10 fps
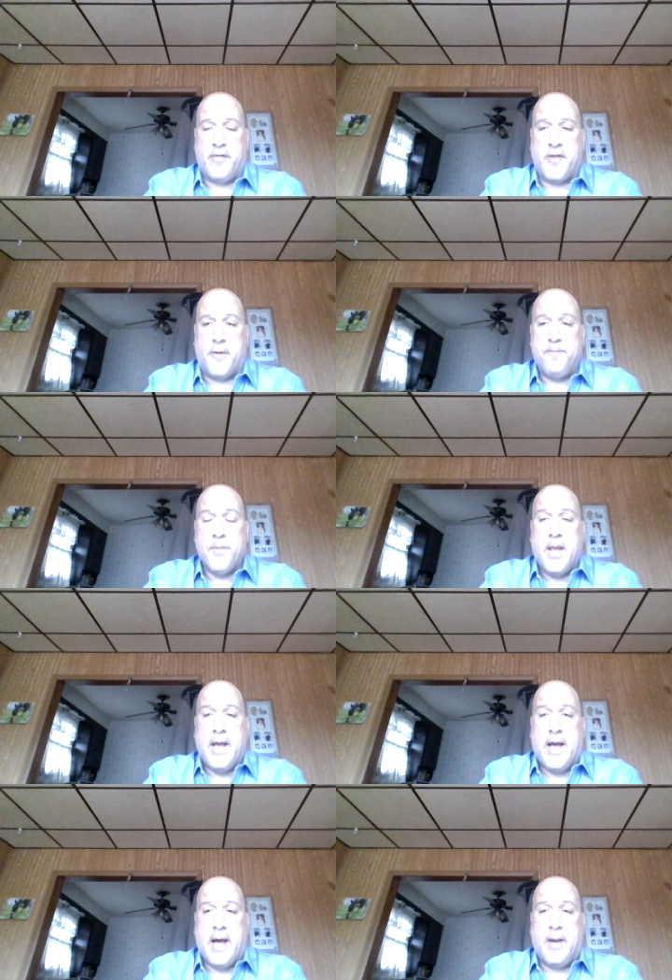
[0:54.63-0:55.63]
So
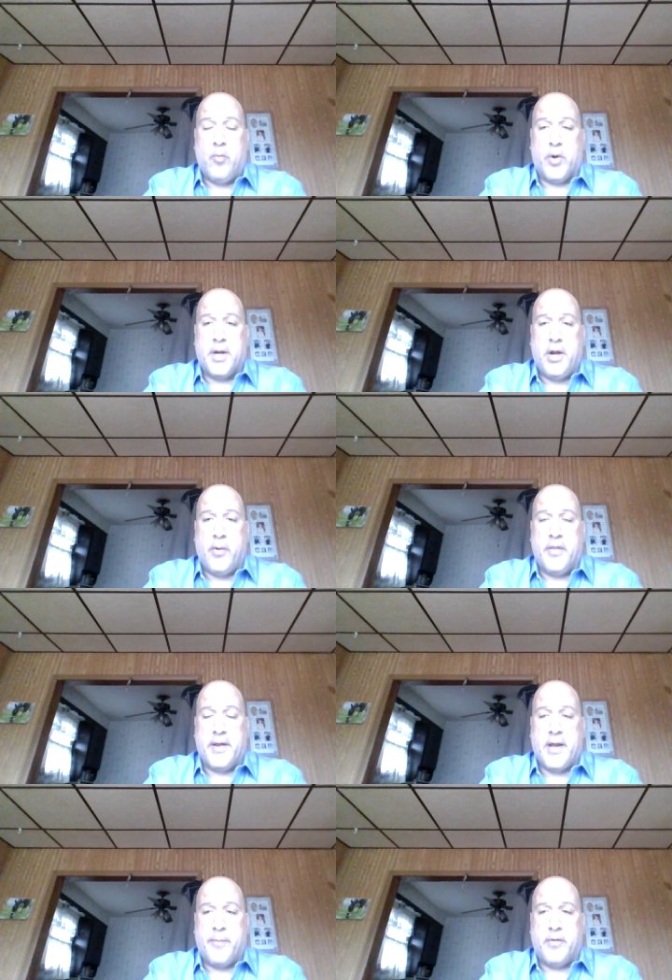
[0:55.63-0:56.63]
we're going to go with
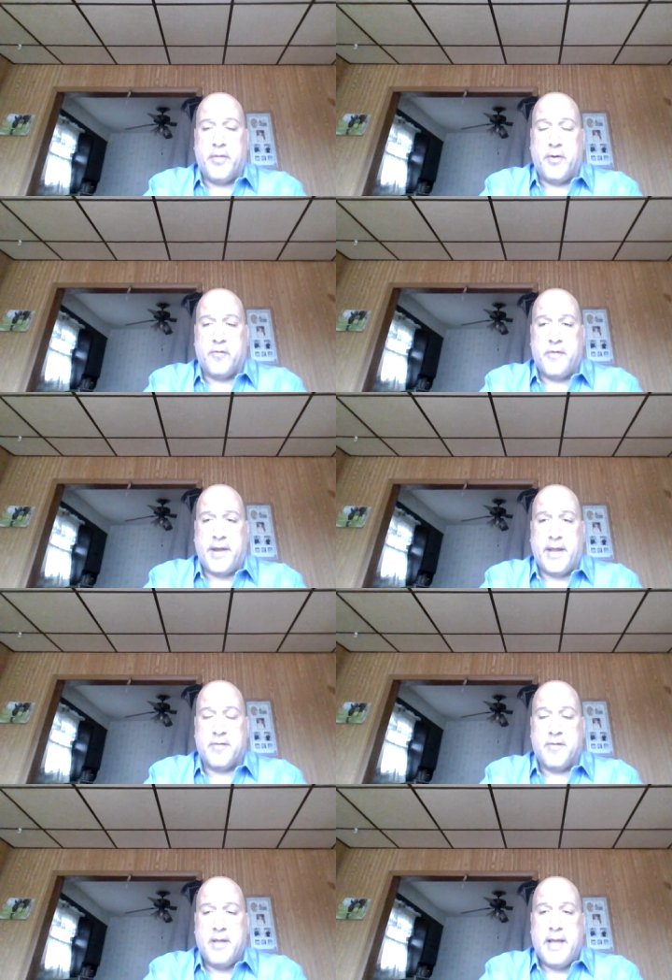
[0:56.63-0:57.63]
a couple of those
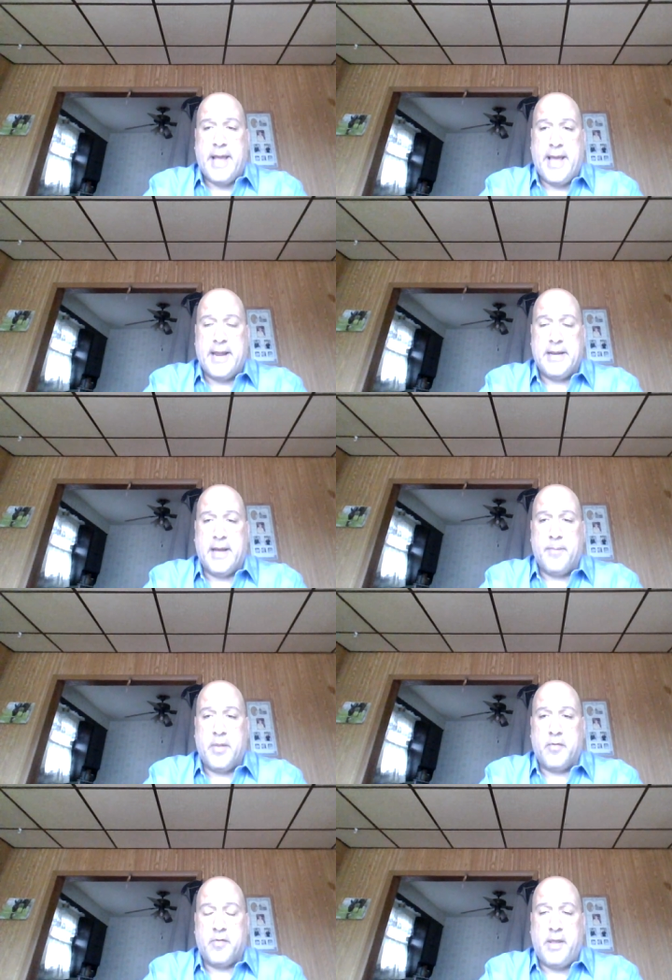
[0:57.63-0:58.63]
tickets and
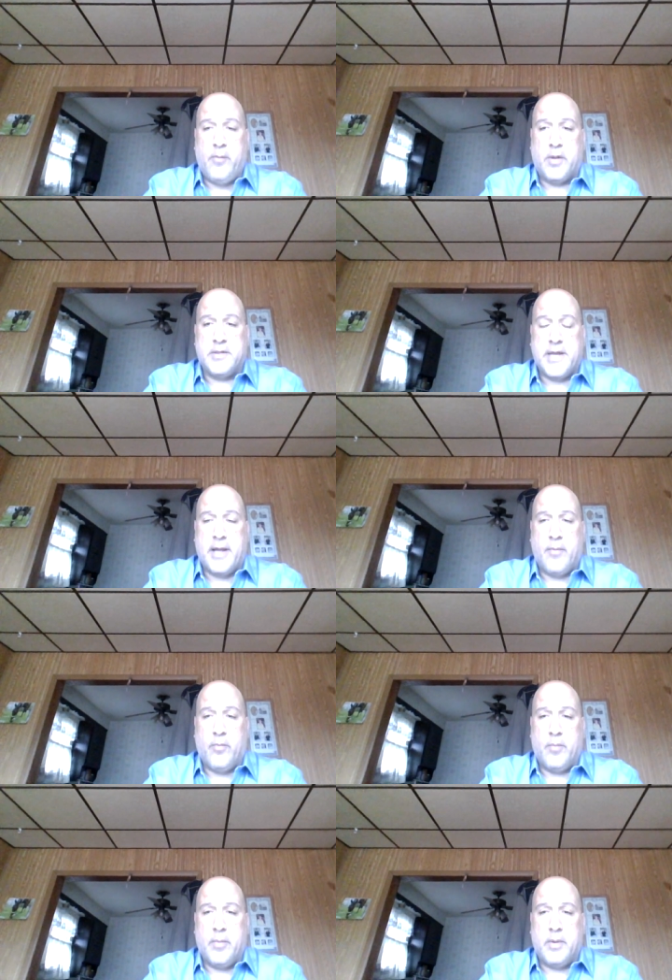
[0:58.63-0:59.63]
see what
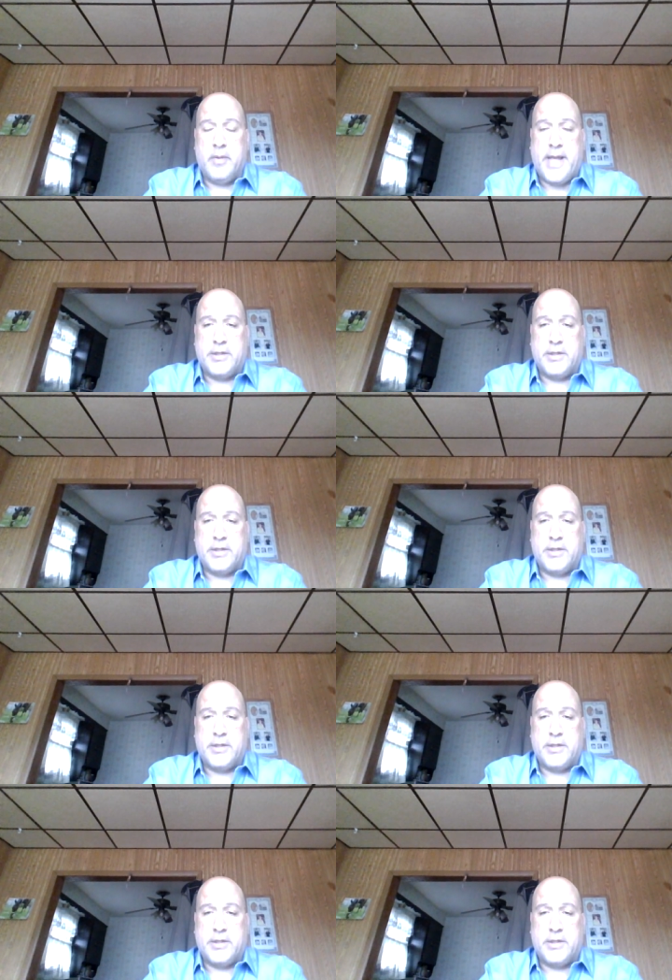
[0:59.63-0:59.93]
that